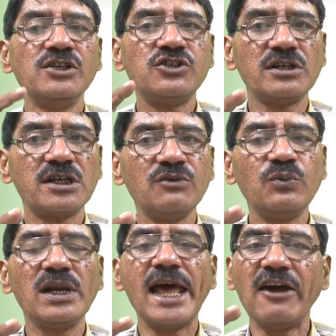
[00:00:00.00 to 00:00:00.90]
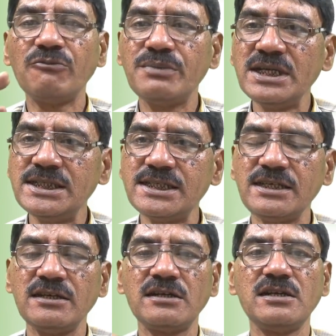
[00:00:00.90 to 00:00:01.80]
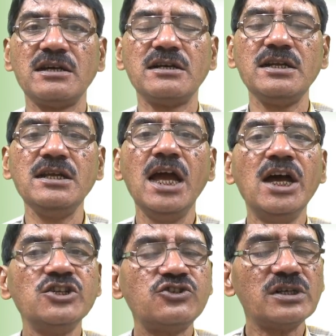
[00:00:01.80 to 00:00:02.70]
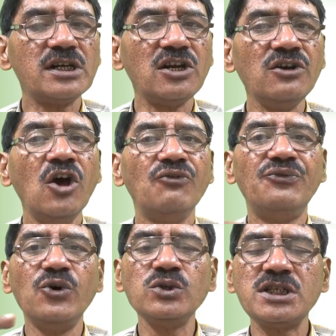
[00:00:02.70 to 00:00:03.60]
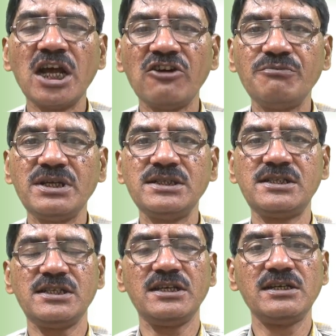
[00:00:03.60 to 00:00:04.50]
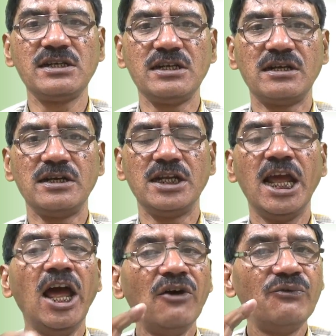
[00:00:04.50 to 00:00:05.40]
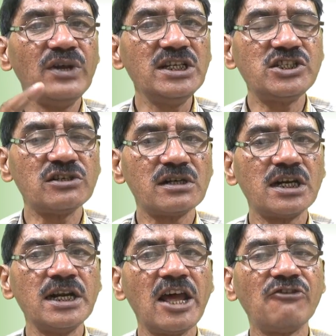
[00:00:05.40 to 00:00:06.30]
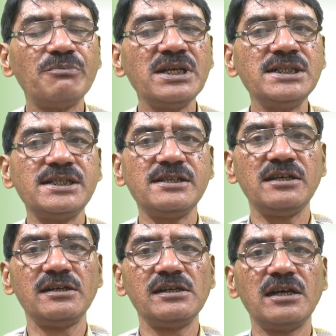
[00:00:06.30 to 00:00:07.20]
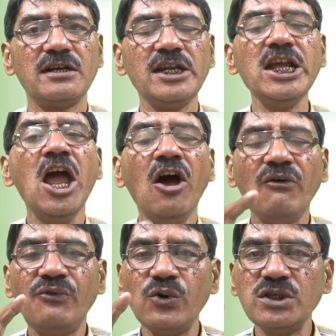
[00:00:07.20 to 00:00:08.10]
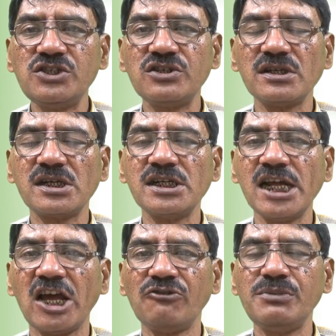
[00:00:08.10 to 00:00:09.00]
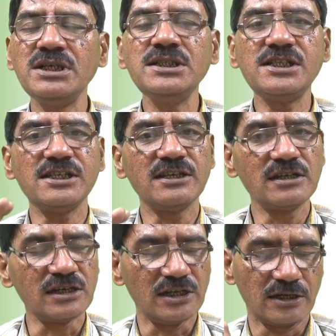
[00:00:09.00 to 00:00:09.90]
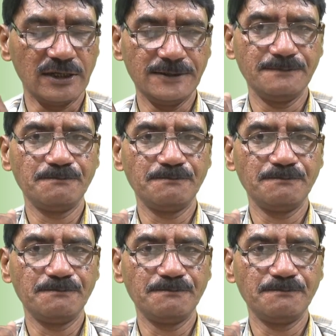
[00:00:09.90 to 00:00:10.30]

Children will have been seeing clearly. Children won't have been seeing clearly. Will children have been seeing clearly? Won't children have been seeing clearly?